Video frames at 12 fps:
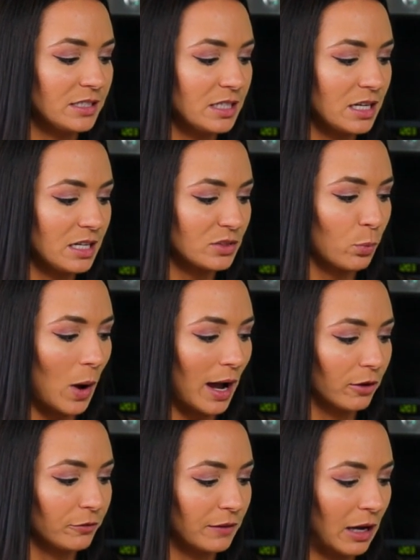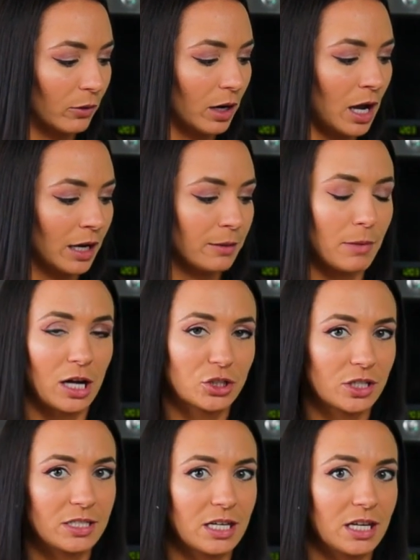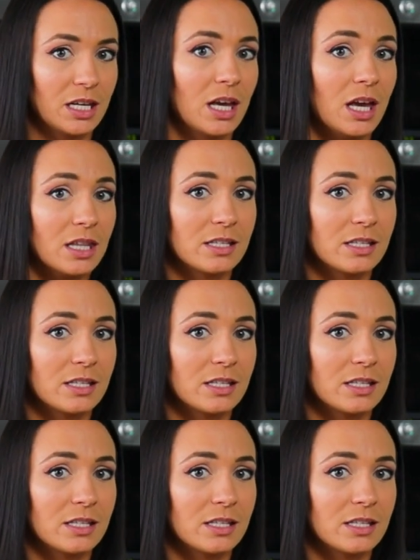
Teas Wildflower Honey Matcha Tea.